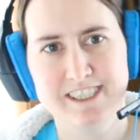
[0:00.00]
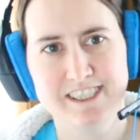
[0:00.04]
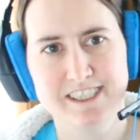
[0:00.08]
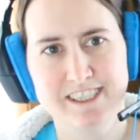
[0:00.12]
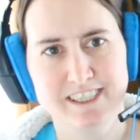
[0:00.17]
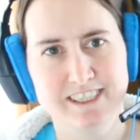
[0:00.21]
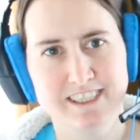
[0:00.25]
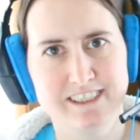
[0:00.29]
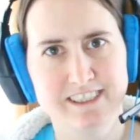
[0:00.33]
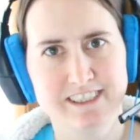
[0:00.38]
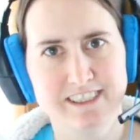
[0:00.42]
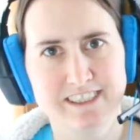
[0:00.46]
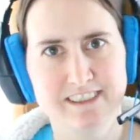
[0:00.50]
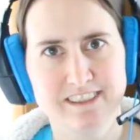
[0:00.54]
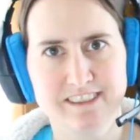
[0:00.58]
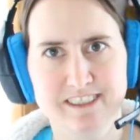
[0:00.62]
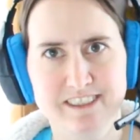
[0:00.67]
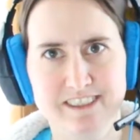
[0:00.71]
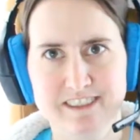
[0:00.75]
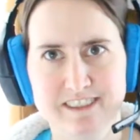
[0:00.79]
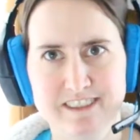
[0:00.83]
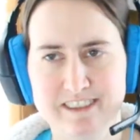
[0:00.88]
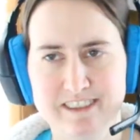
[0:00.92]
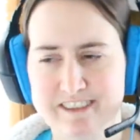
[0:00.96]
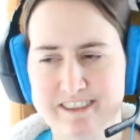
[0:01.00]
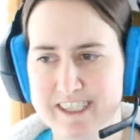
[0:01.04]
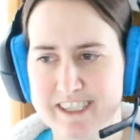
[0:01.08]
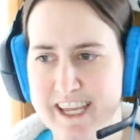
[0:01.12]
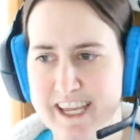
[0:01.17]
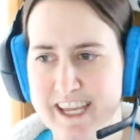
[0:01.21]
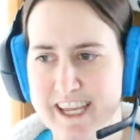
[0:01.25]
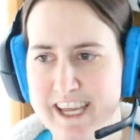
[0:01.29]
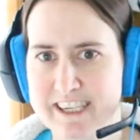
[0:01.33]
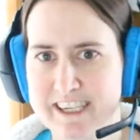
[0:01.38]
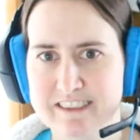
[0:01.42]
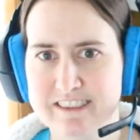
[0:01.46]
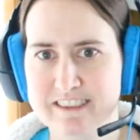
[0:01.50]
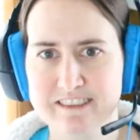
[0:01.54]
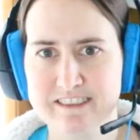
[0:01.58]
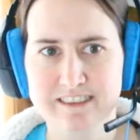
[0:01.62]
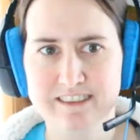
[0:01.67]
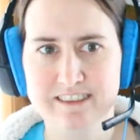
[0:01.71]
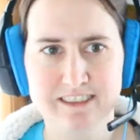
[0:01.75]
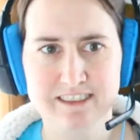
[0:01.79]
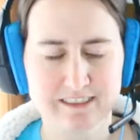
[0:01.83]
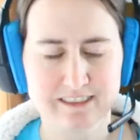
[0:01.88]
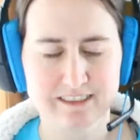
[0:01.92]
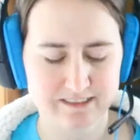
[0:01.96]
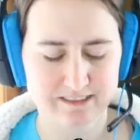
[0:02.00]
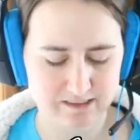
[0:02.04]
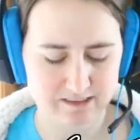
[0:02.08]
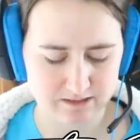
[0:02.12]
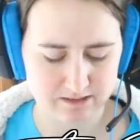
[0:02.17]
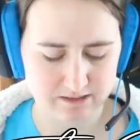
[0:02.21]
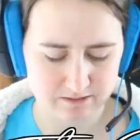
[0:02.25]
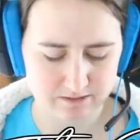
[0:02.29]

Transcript: It's an excellent